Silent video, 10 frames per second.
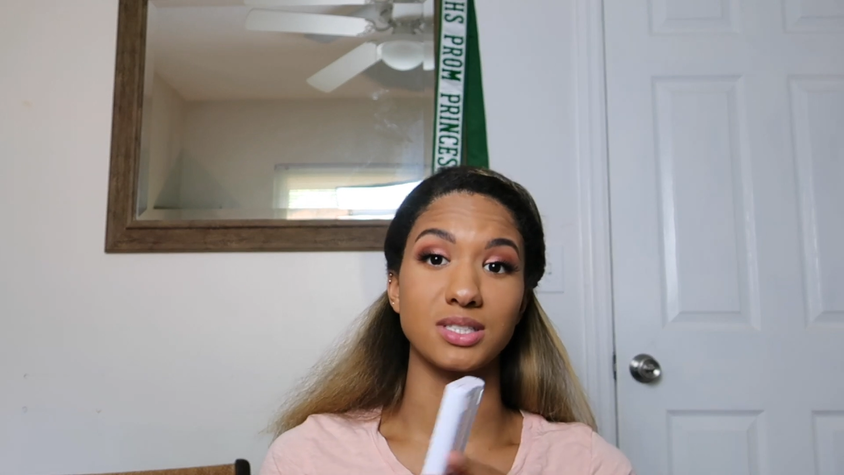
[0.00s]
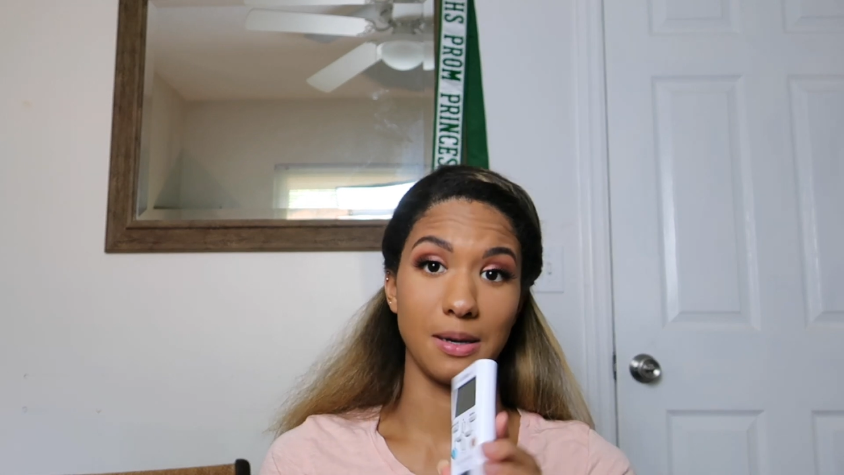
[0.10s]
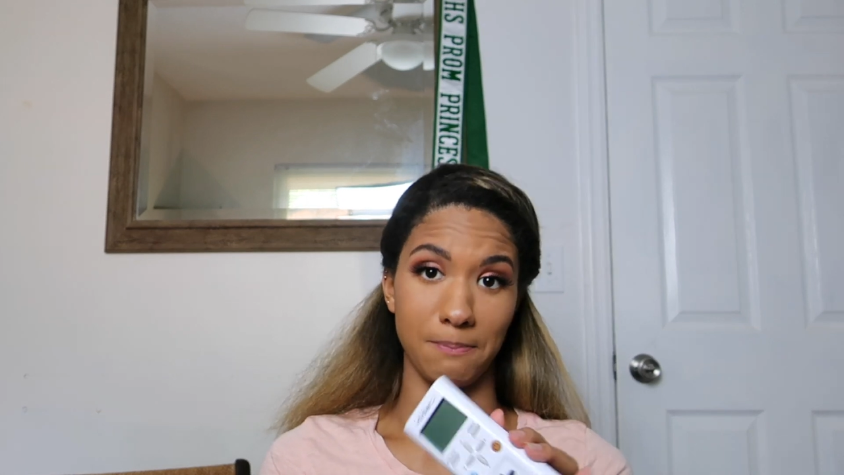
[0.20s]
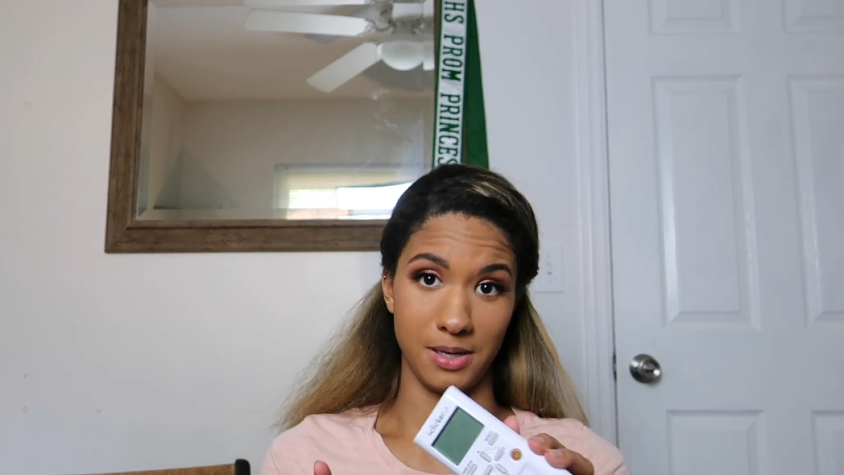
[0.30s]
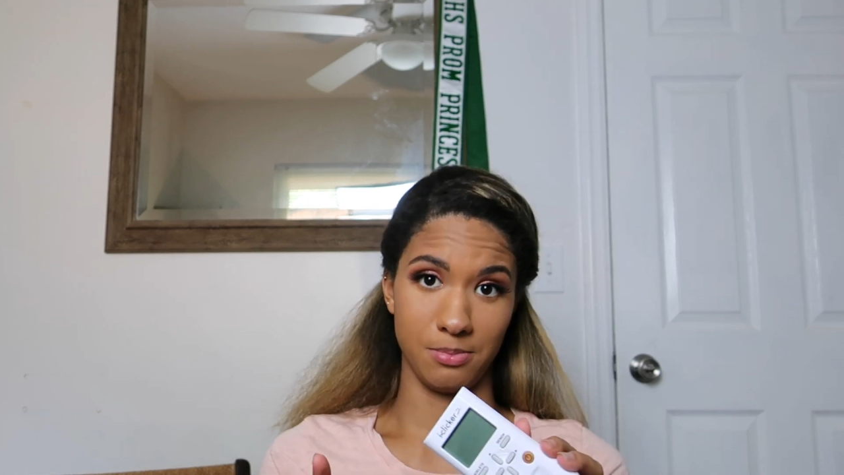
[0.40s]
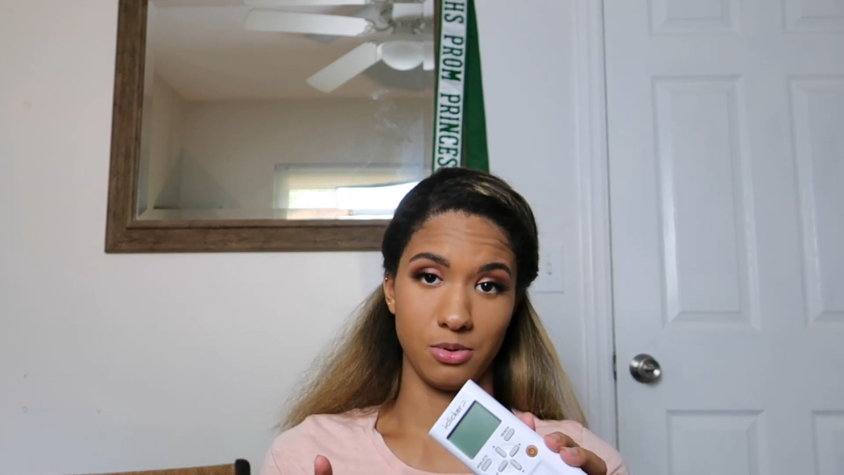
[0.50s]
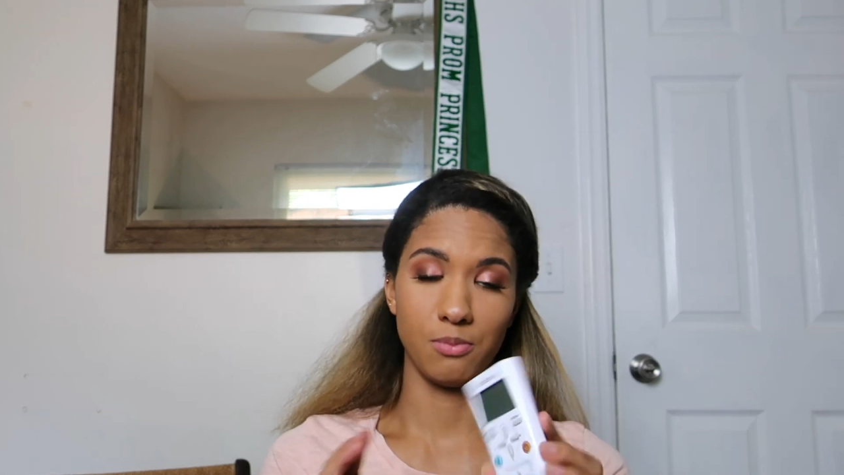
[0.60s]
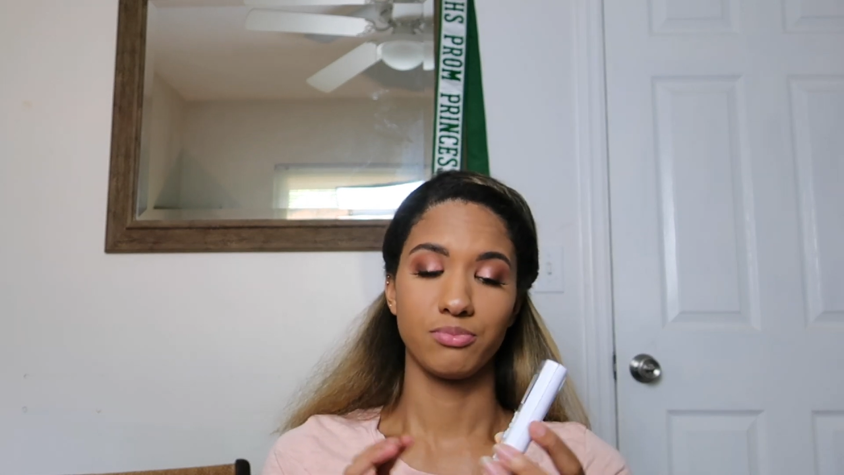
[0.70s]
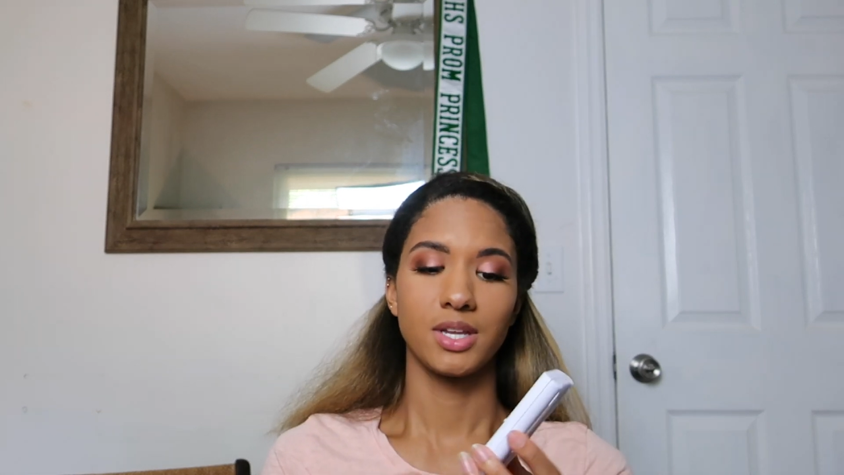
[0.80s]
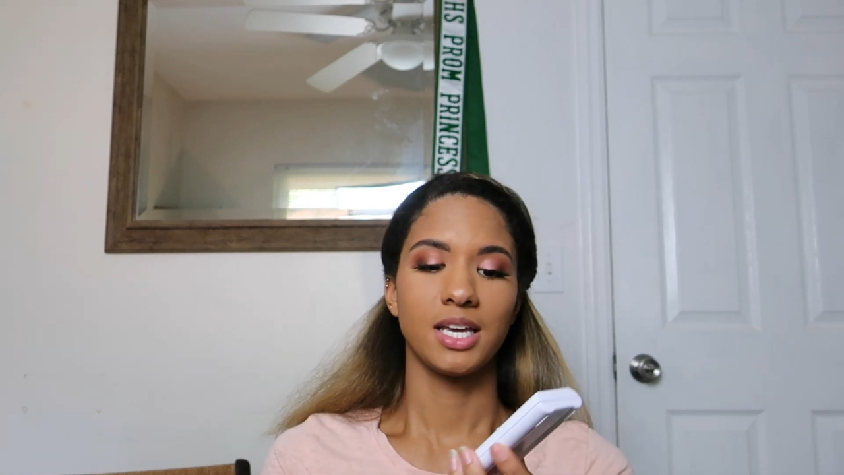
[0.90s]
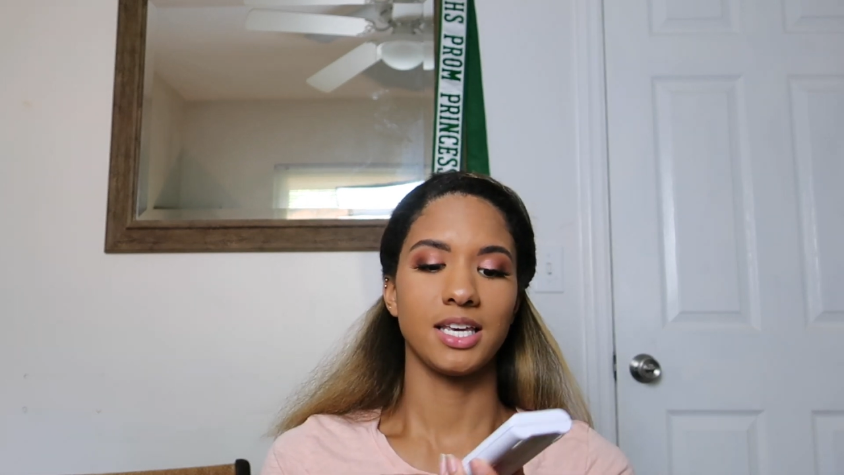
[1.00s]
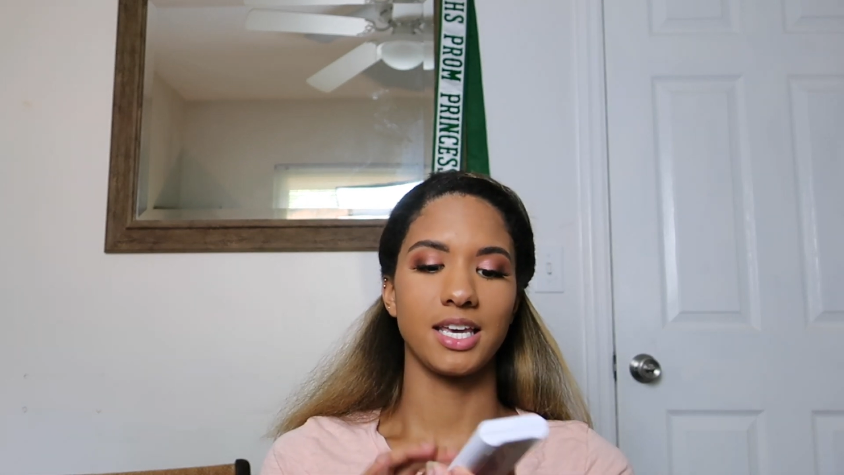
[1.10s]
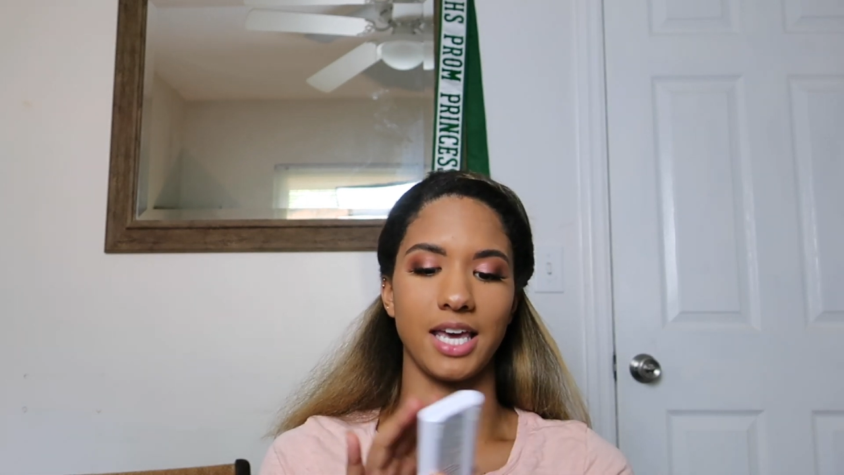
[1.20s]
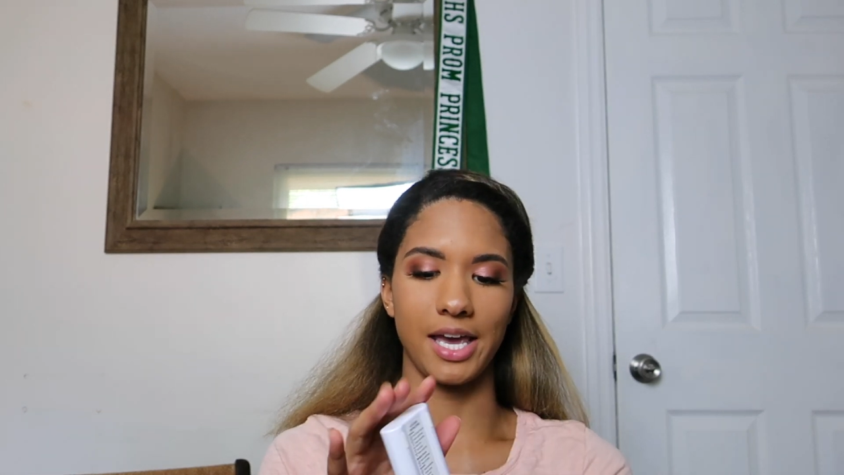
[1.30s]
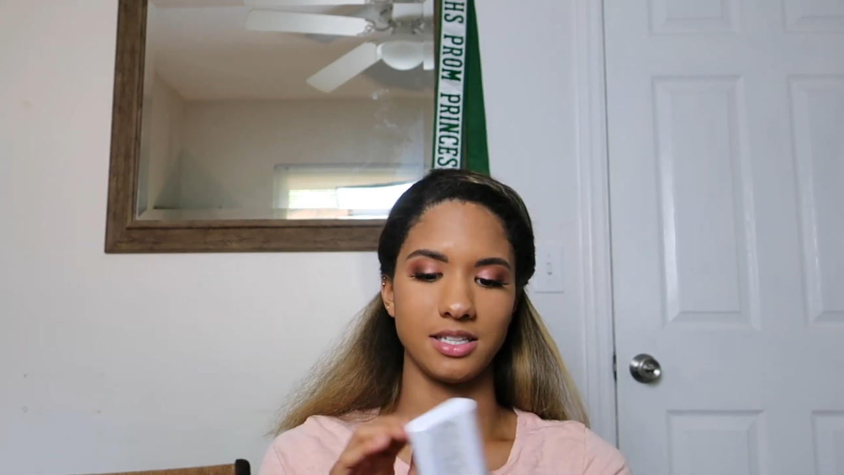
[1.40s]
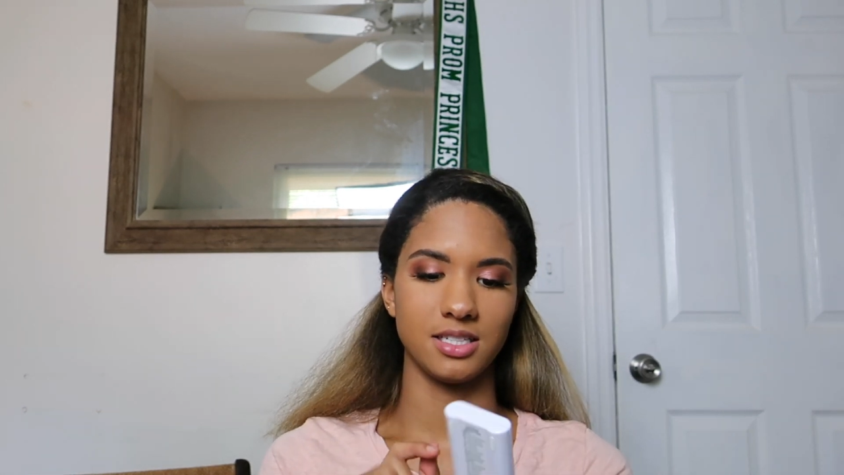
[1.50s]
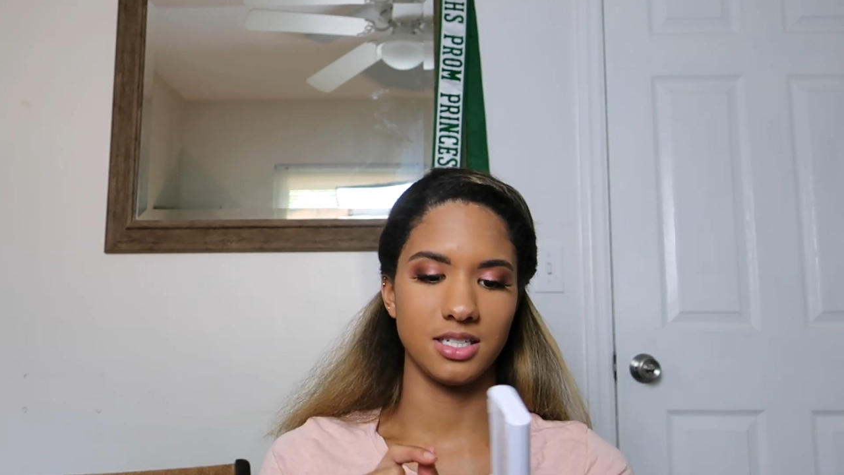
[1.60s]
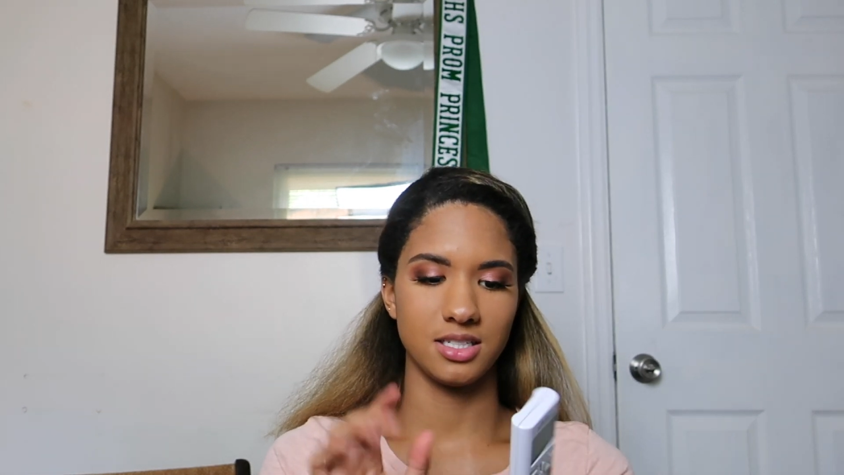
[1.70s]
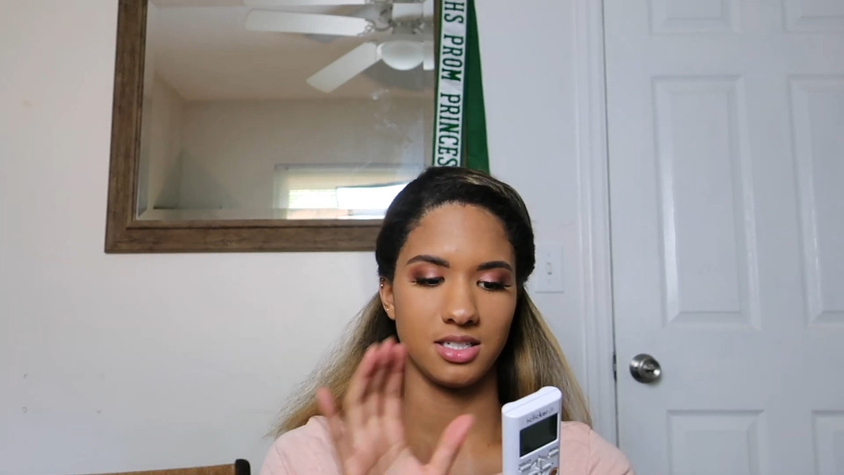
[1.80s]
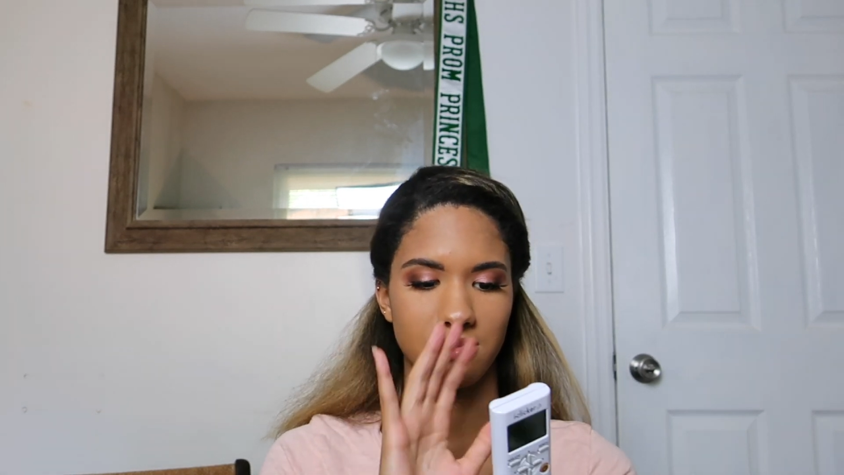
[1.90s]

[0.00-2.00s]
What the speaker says: some people get cases